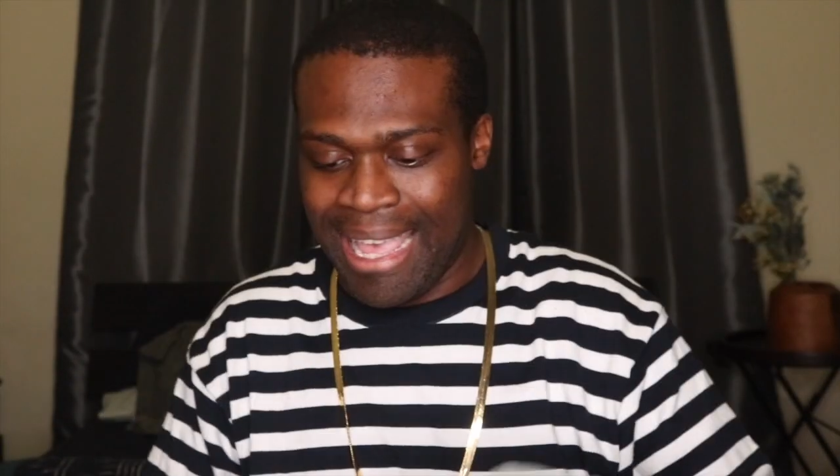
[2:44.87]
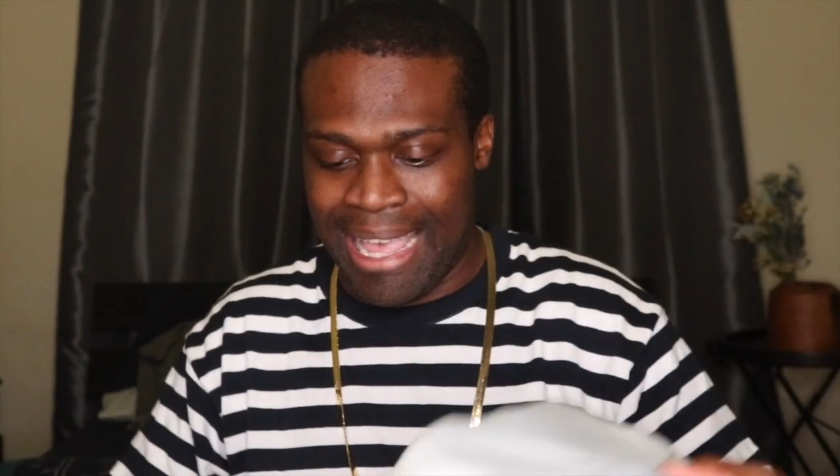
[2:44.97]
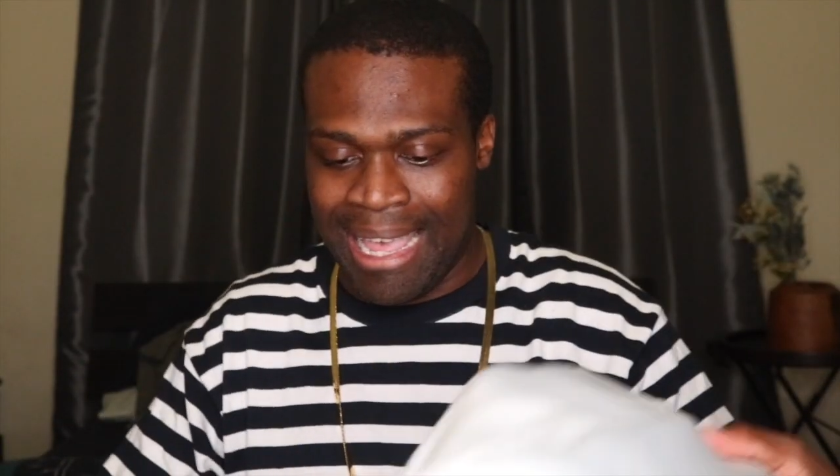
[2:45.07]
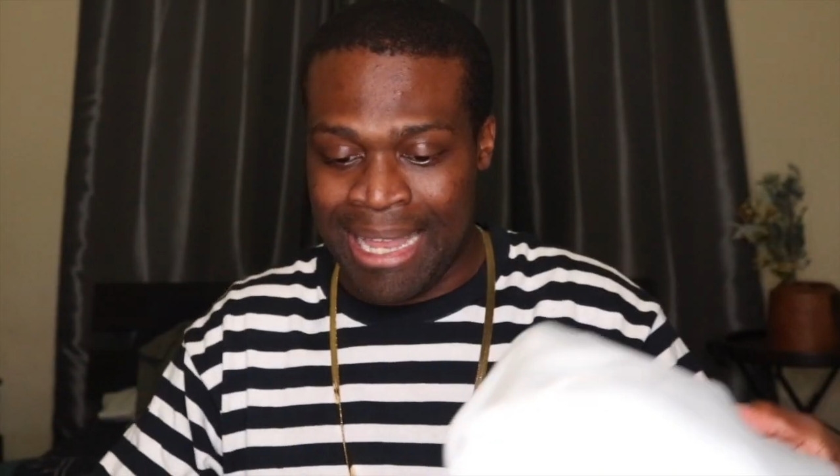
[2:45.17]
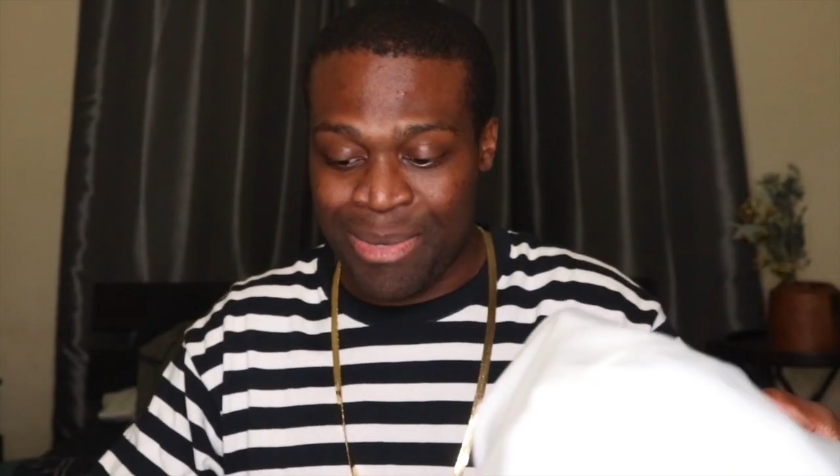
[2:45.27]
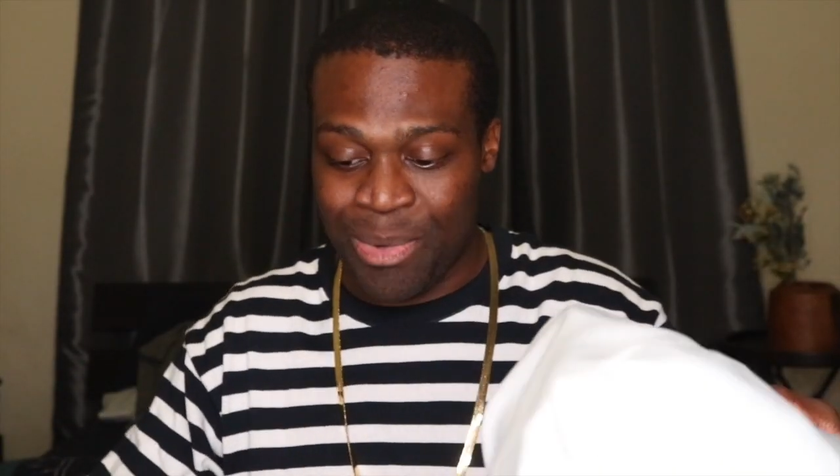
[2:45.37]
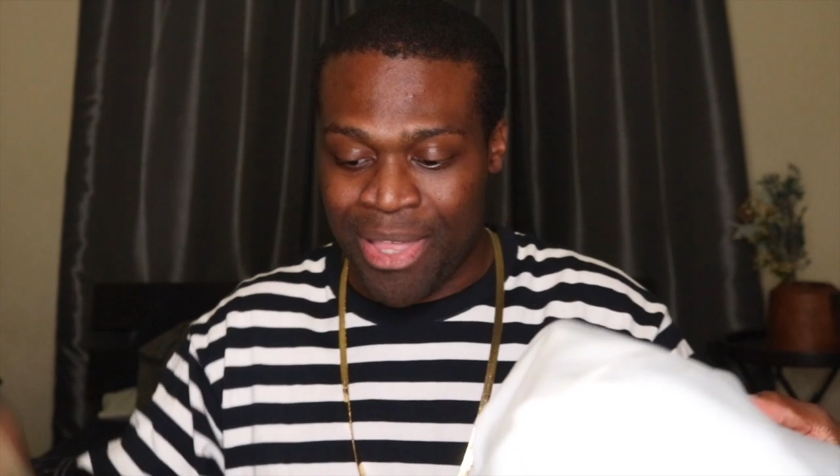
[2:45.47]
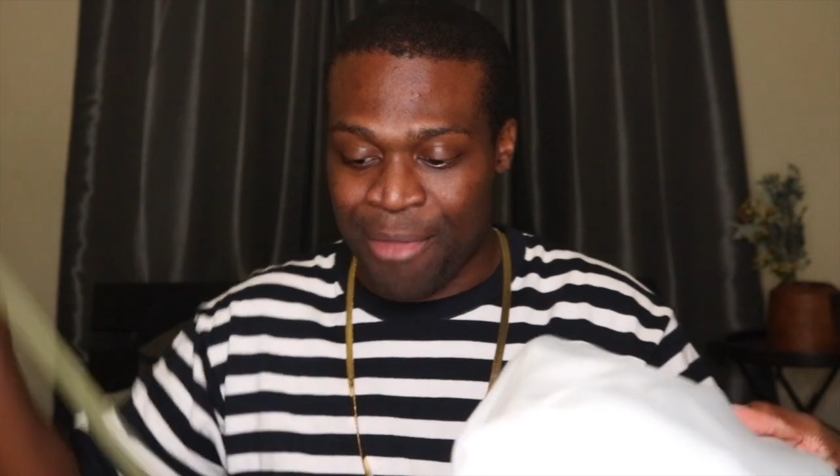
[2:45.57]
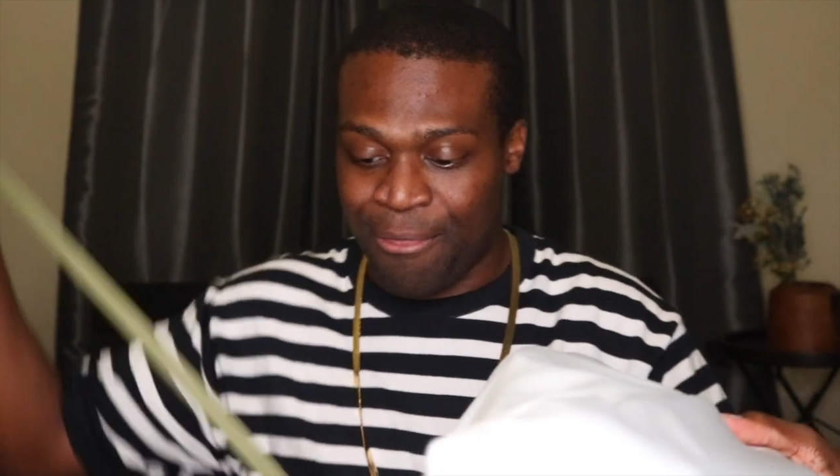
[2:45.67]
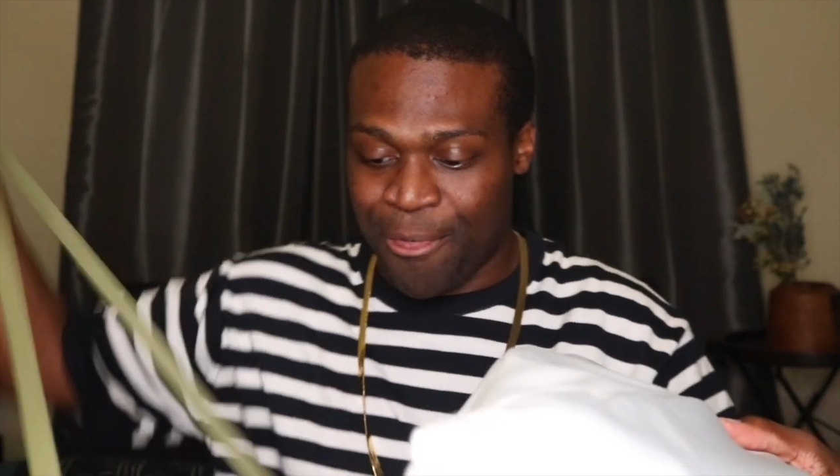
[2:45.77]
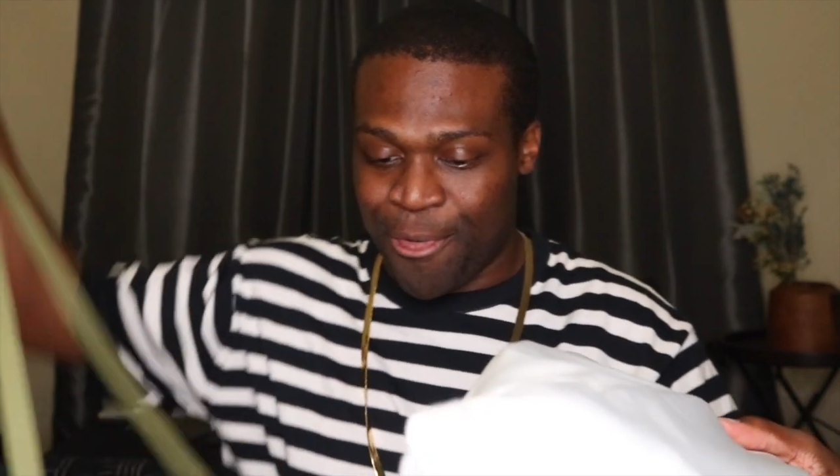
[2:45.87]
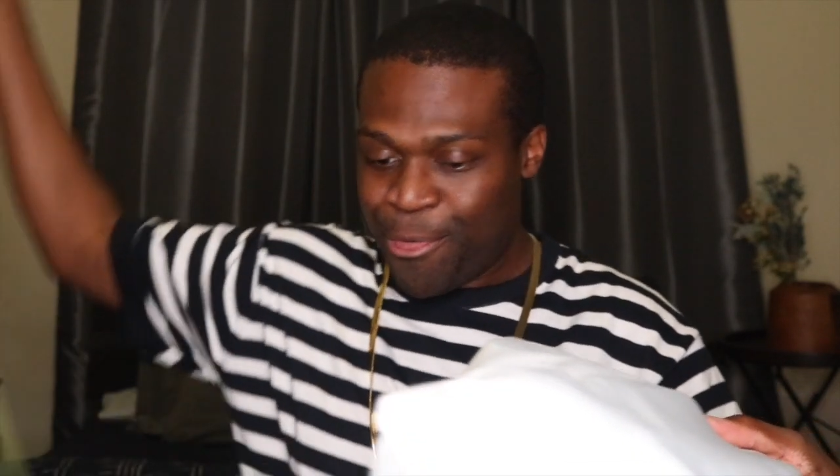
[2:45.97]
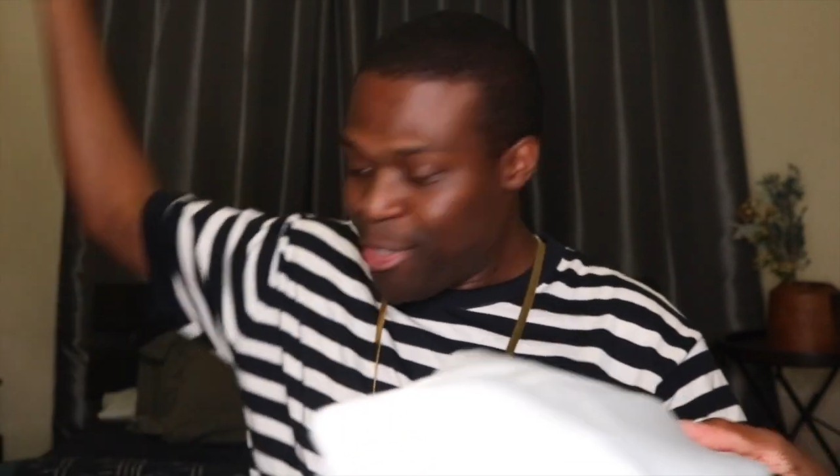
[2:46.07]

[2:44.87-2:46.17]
And without further